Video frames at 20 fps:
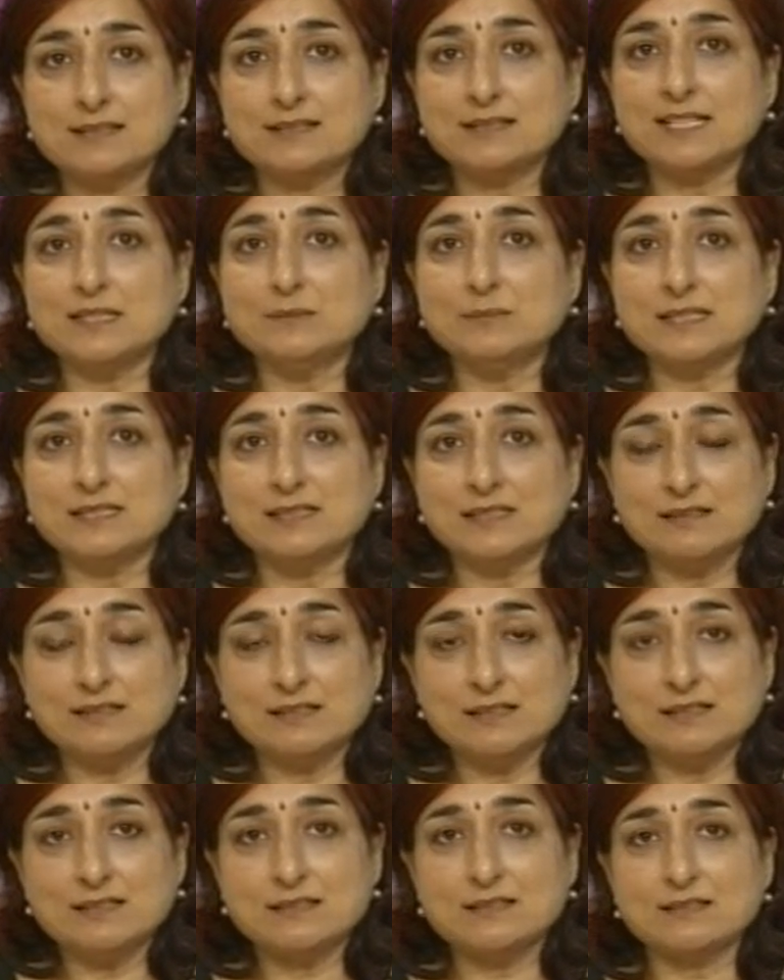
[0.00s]
and
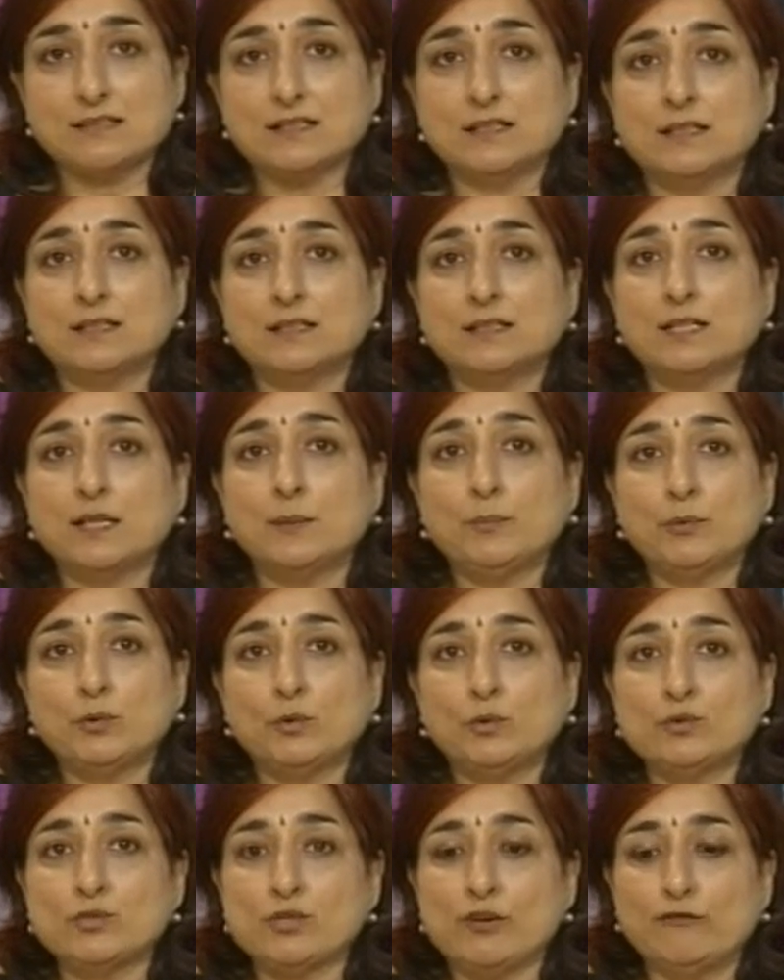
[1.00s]
materialist
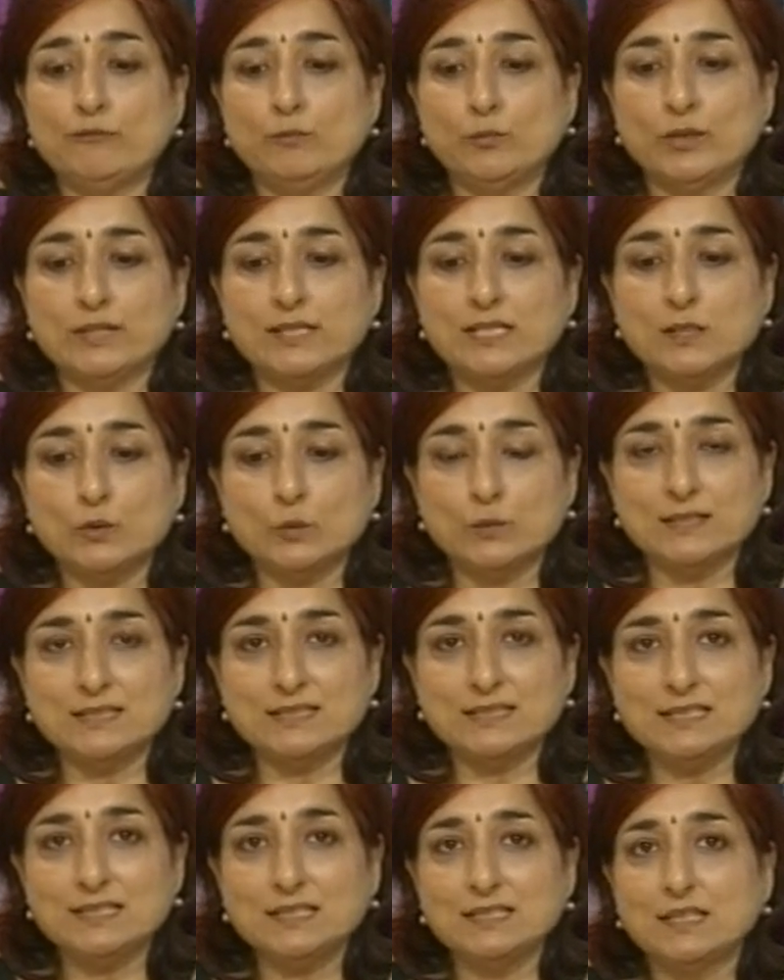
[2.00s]
approach of Monique
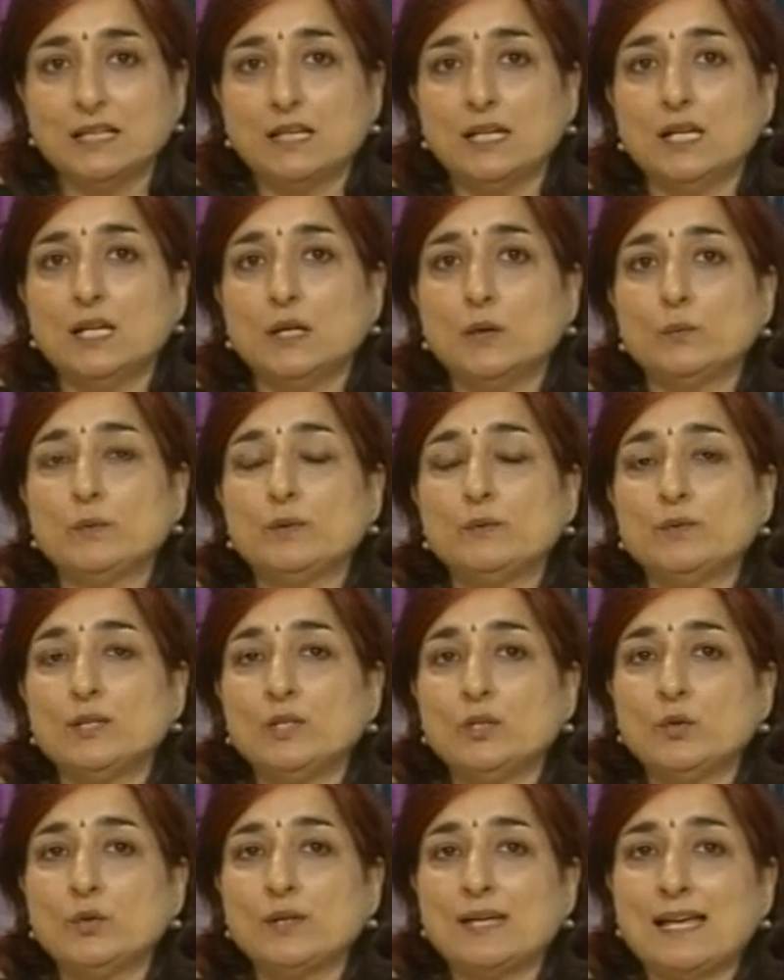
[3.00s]
Wittig. We will
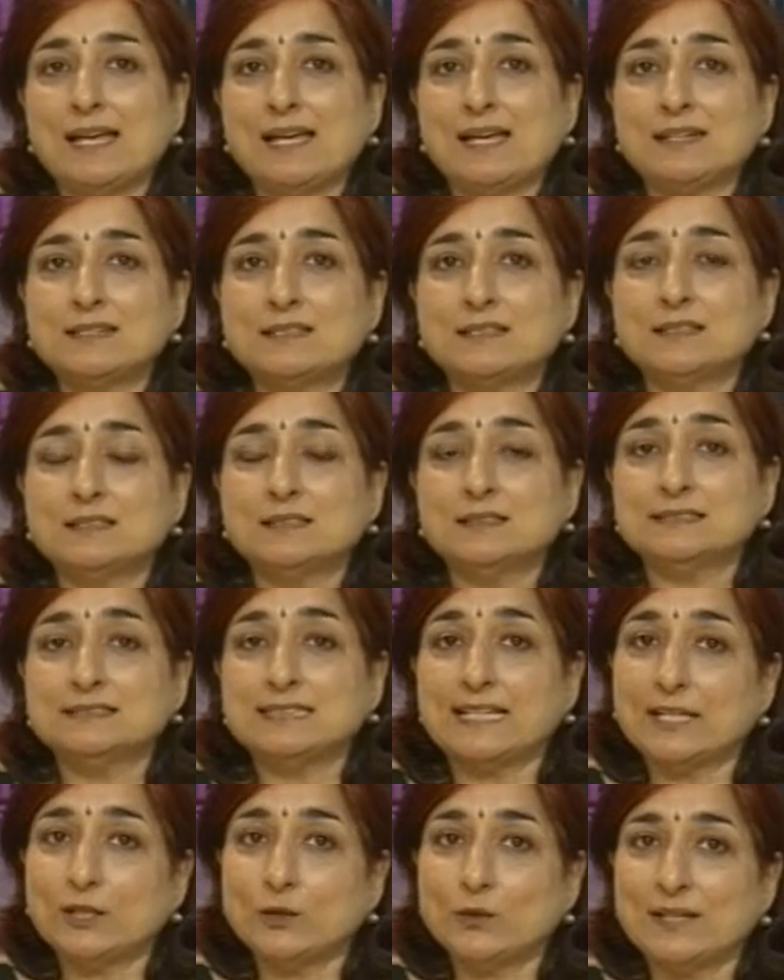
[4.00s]
look at
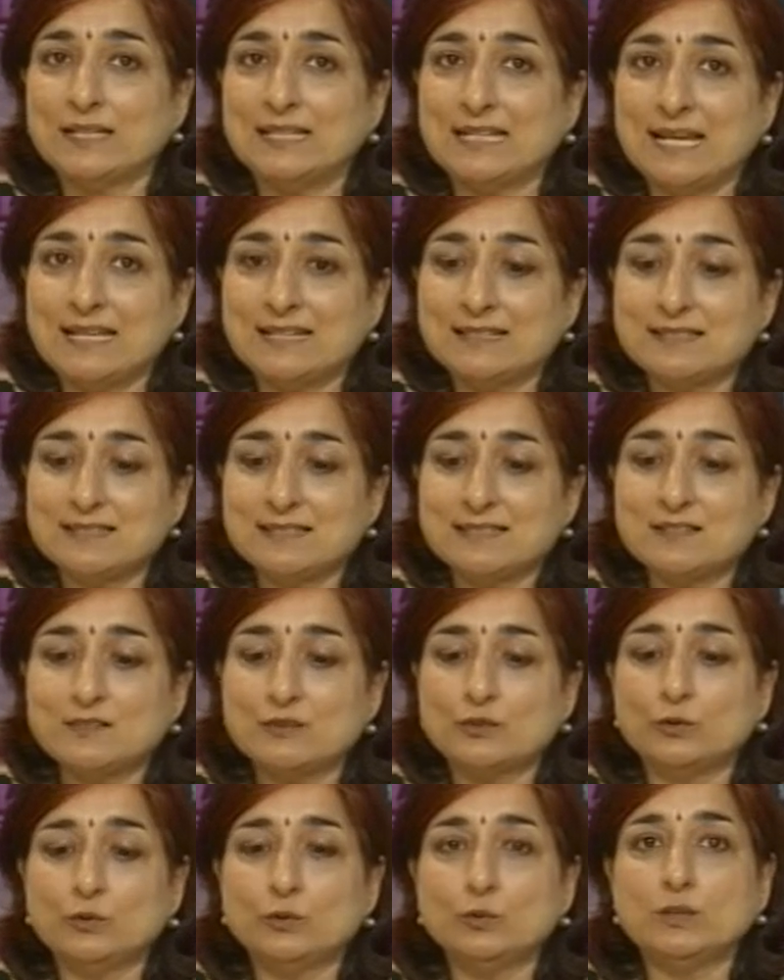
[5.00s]
psychoanalysis
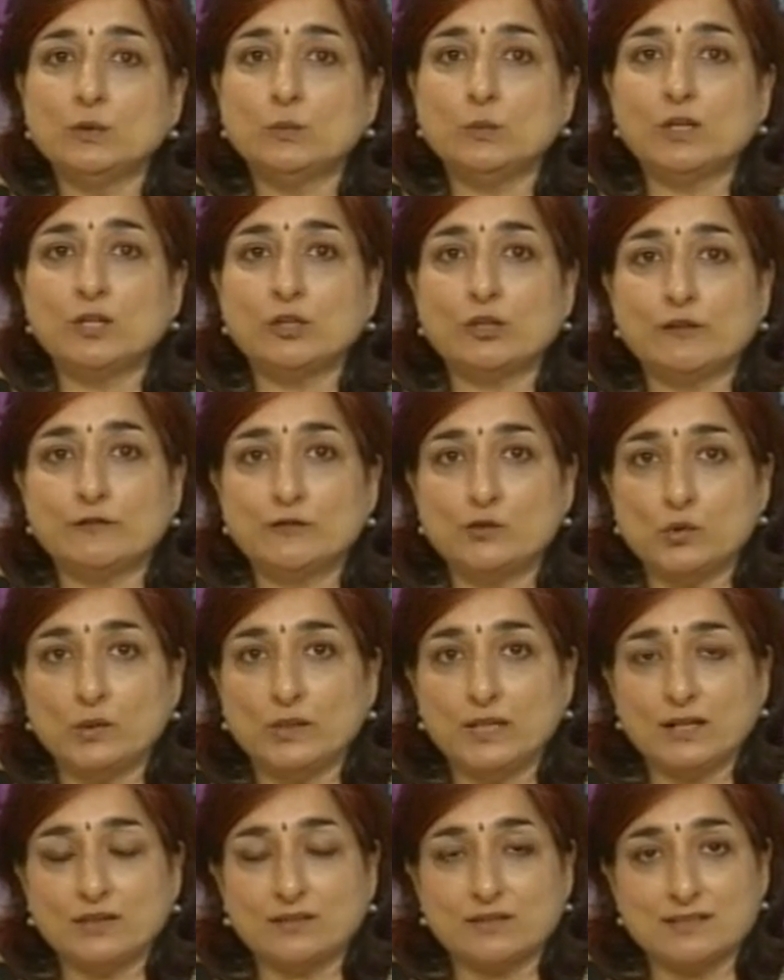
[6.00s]
through the work of
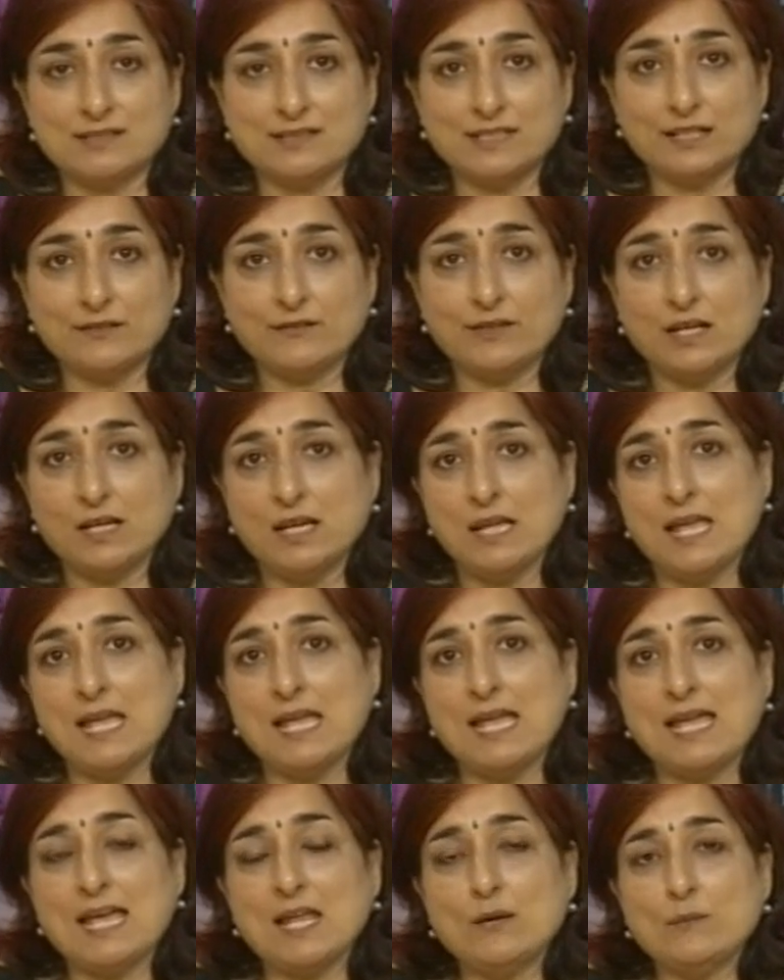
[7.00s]
Julia Kristeva,
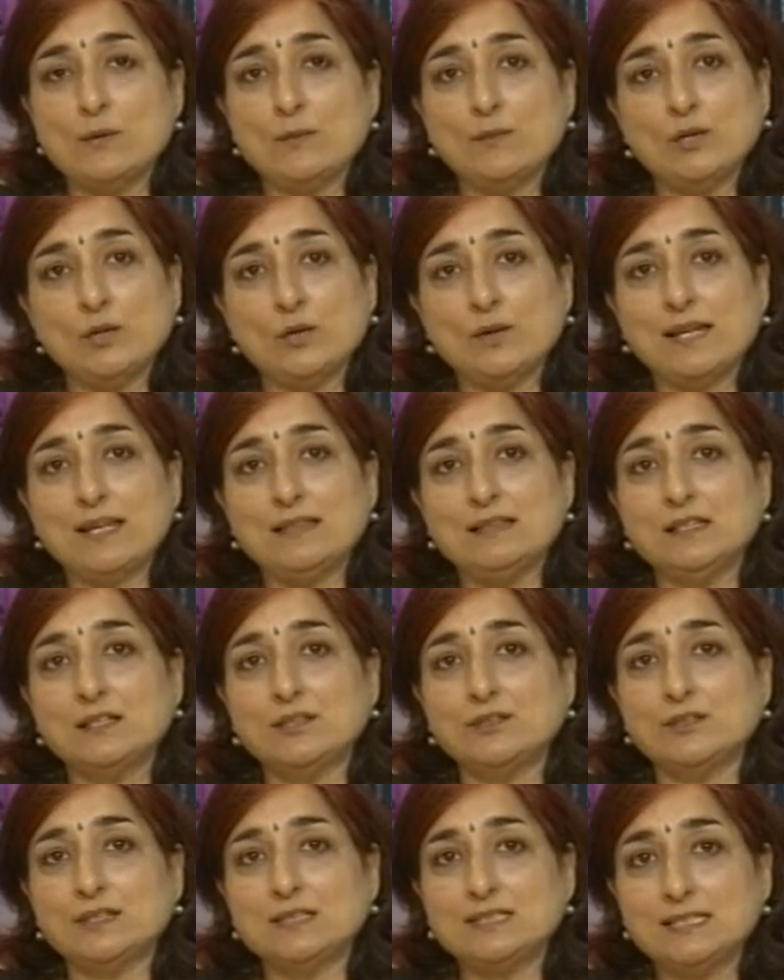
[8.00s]
and we will look at the
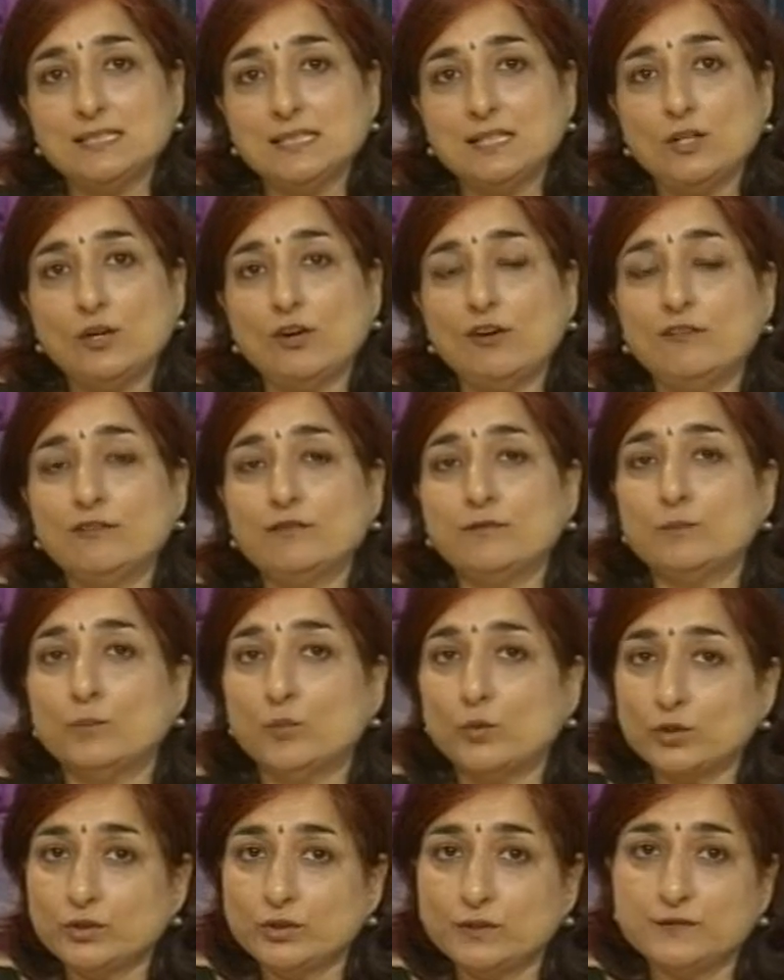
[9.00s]
critique of
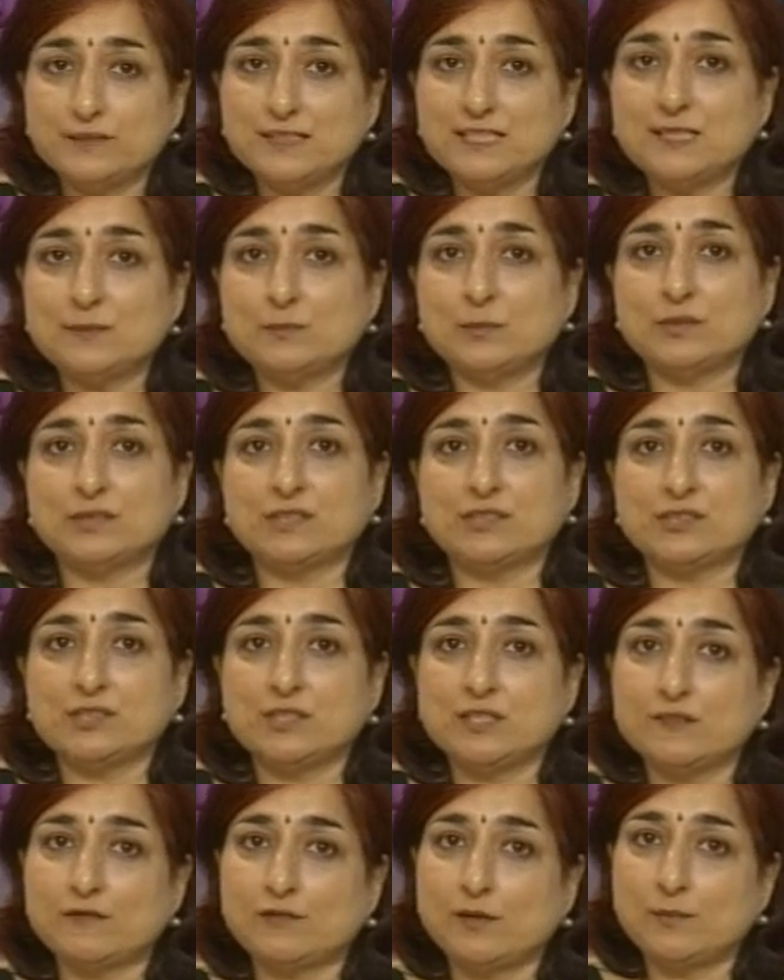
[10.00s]
both of these
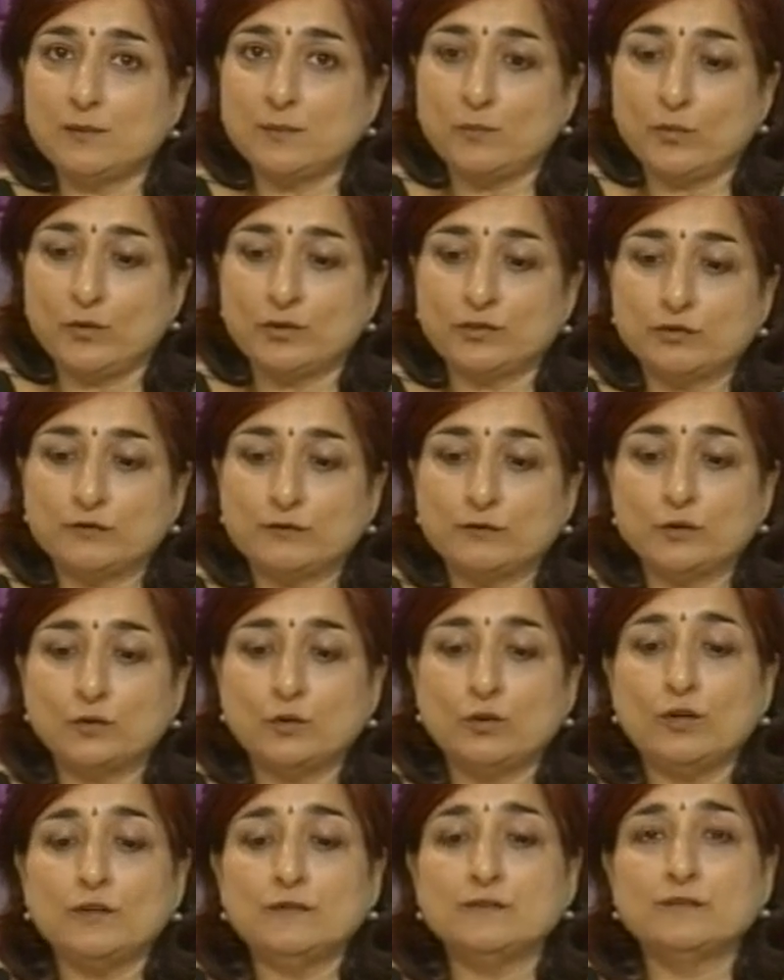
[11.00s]
positions from the point of view of